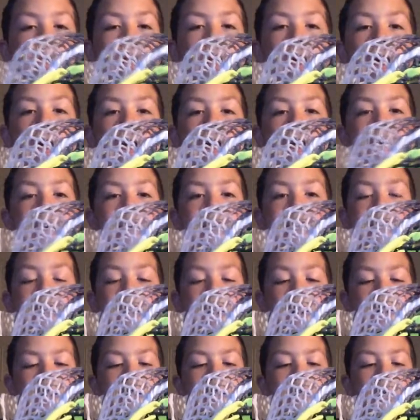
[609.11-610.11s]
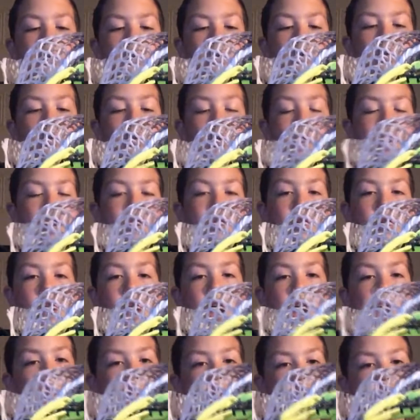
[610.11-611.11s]
a lot of SIs. Don't do
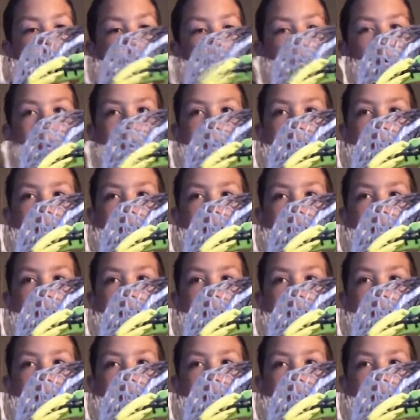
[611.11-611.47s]
interlocks, do